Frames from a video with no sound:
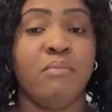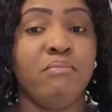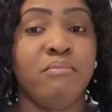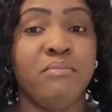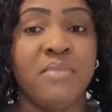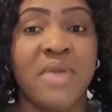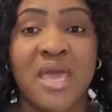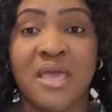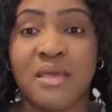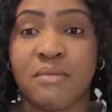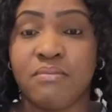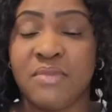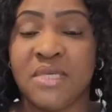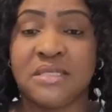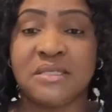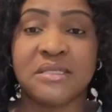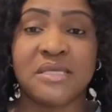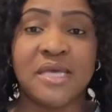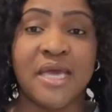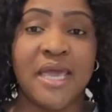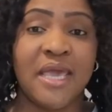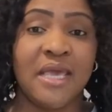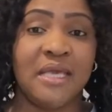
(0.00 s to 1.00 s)
Make
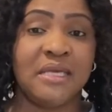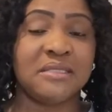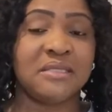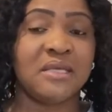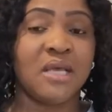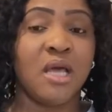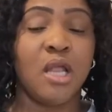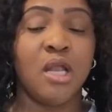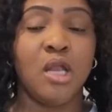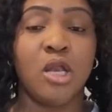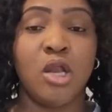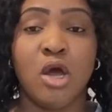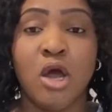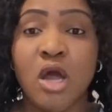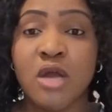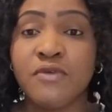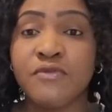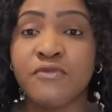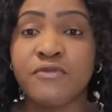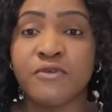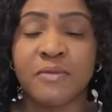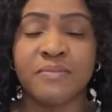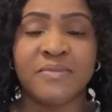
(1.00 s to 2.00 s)
mistakes,
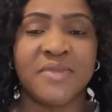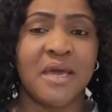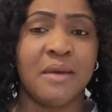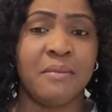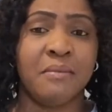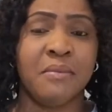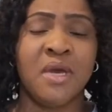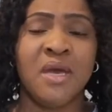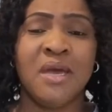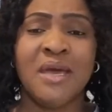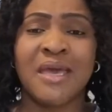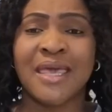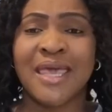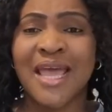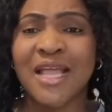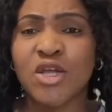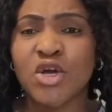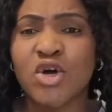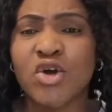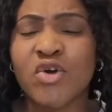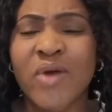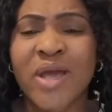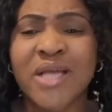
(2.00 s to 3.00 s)
learn from them,
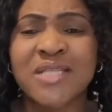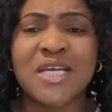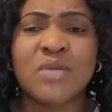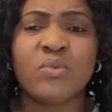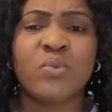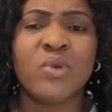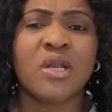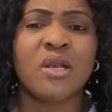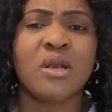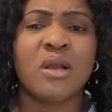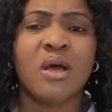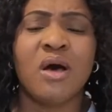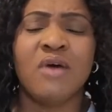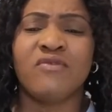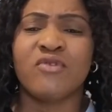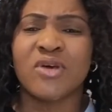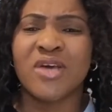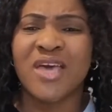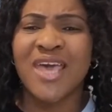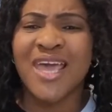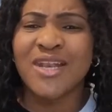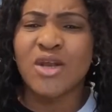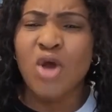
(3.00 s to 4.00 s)
get corrected with
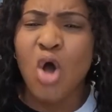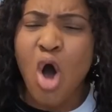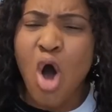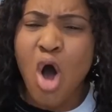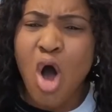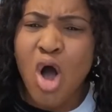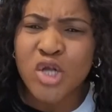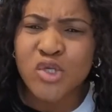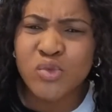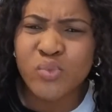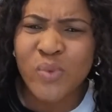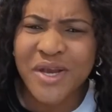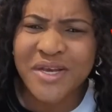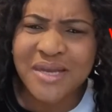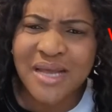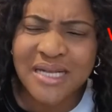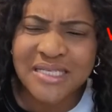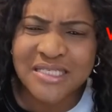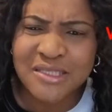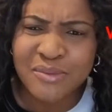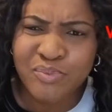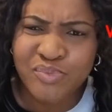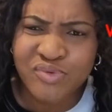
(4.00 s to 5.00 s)
love, get hugged when
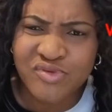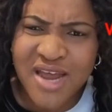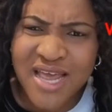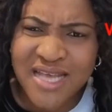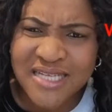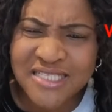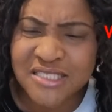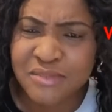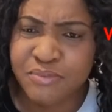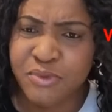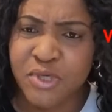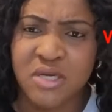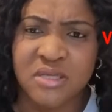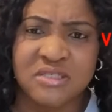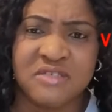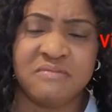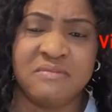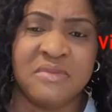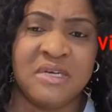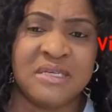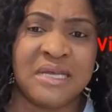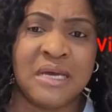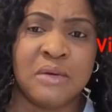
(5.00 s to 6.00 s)
they are depressed because
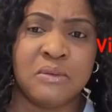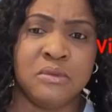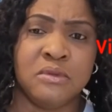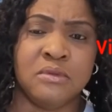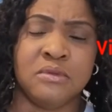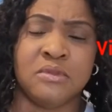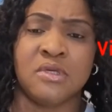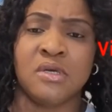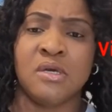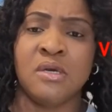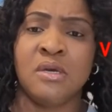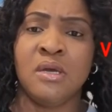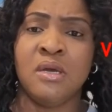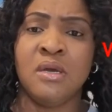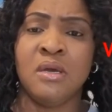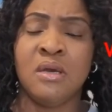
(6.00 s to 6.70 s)
of motherhood.